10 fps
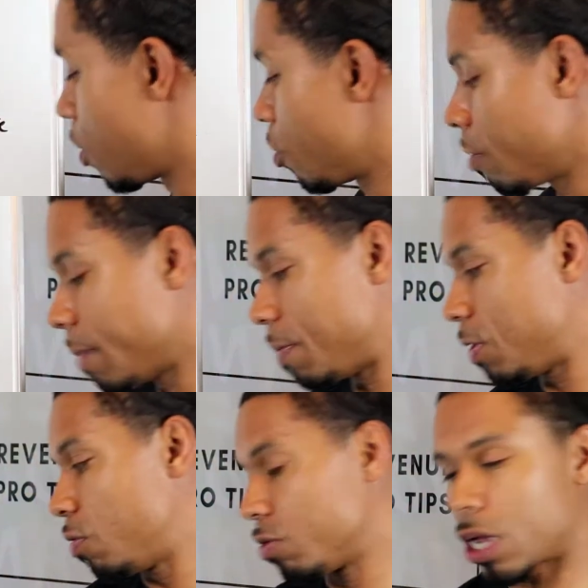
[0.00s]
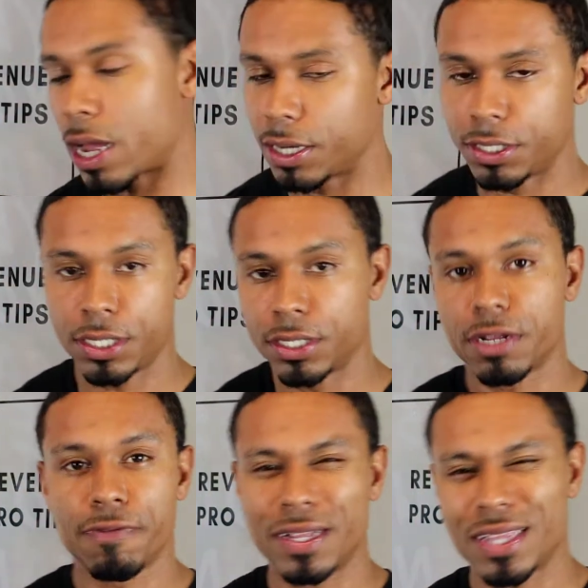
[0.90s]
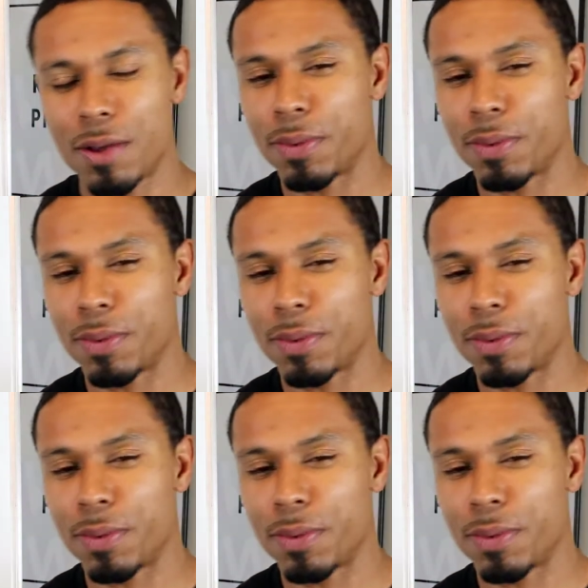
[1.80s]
You can maybe use IG and stuff like that,